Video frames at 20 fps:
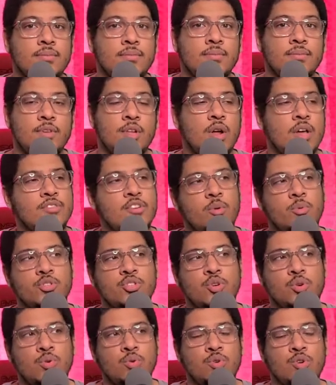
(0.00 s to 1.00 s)
You know, I thought it was
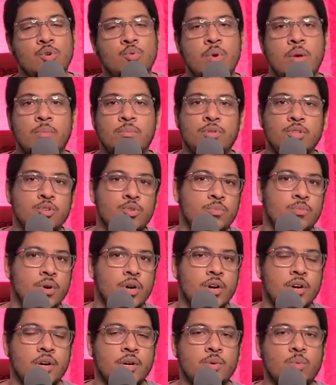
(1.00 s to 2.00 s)
cool when
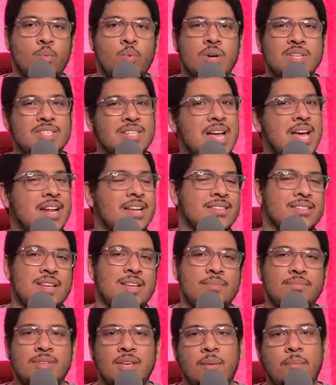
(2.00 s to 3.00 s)
Bloomberg was not
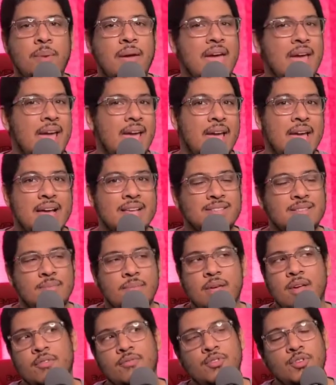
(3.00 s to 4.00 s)
accepting pay as the
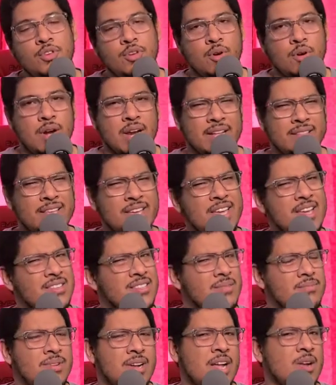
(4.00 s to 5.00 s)
mayor of New York. I think he
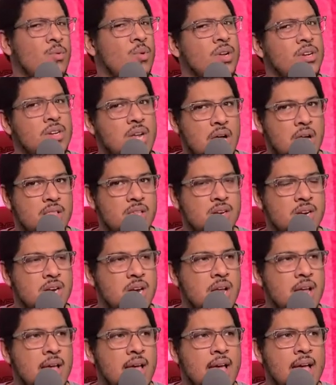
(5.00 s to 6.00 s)
accepted like one dollar,
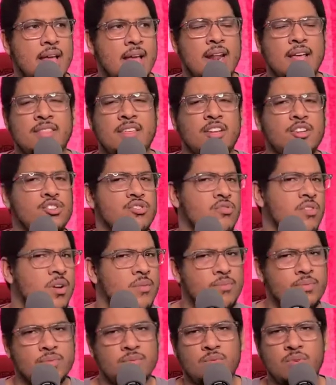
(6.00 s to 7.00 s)
and I think Trump
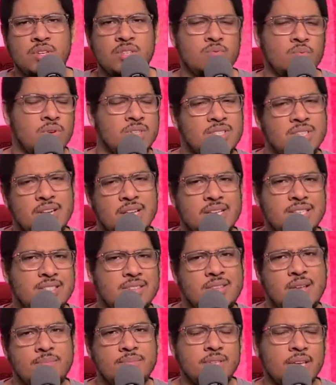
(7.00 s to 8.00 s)
was, wasn't
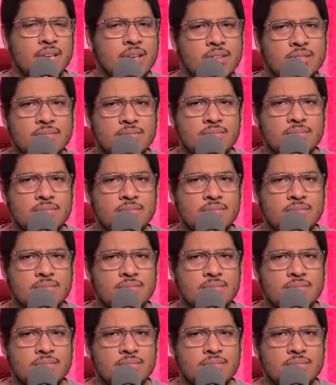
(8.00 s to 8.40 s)
accepting,